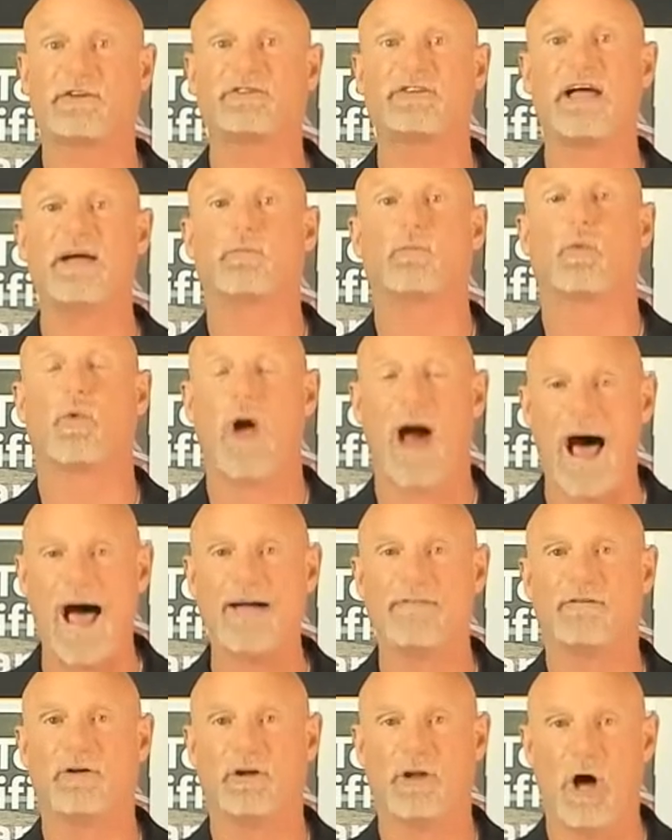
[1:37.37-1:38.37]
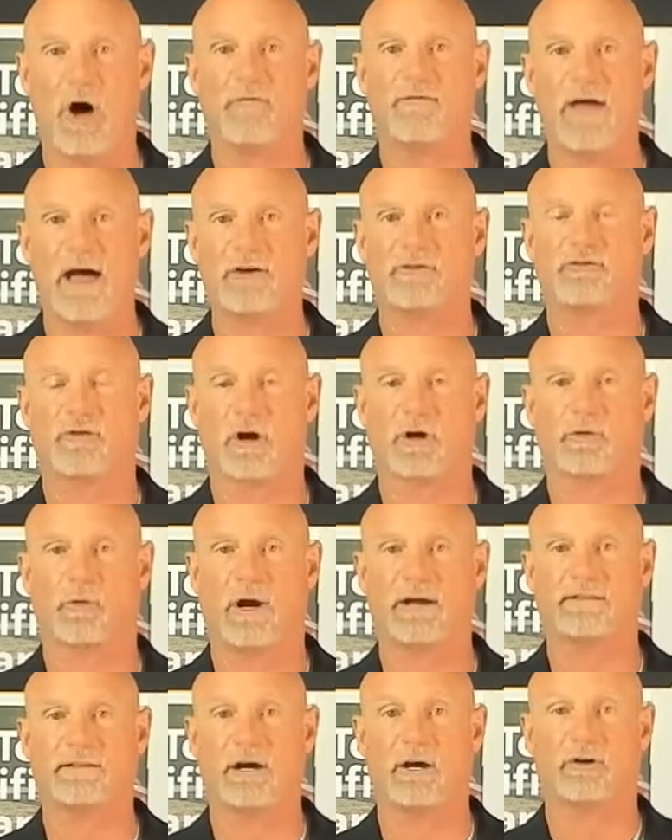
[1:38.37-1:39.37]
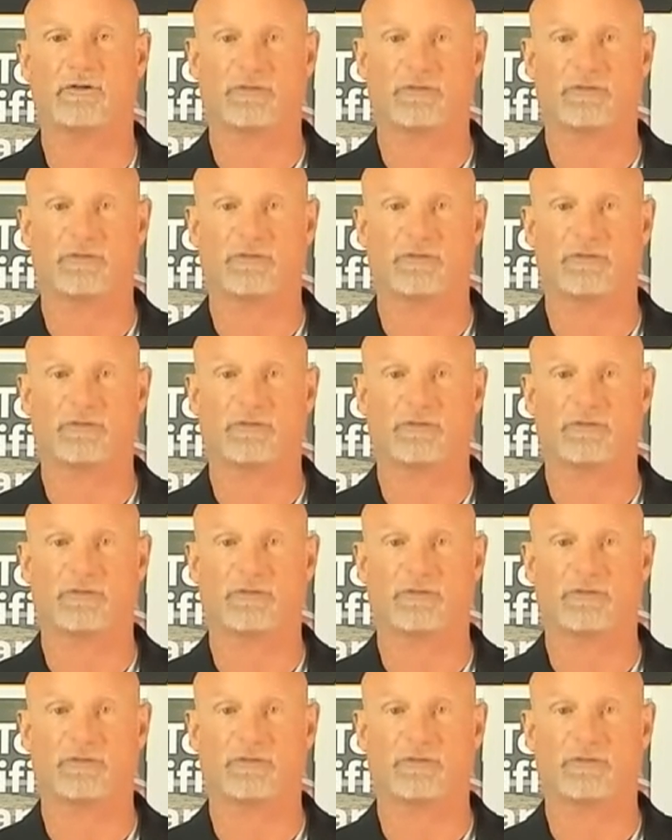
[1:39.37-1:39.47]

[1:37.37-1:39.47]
same rival of that truck right there.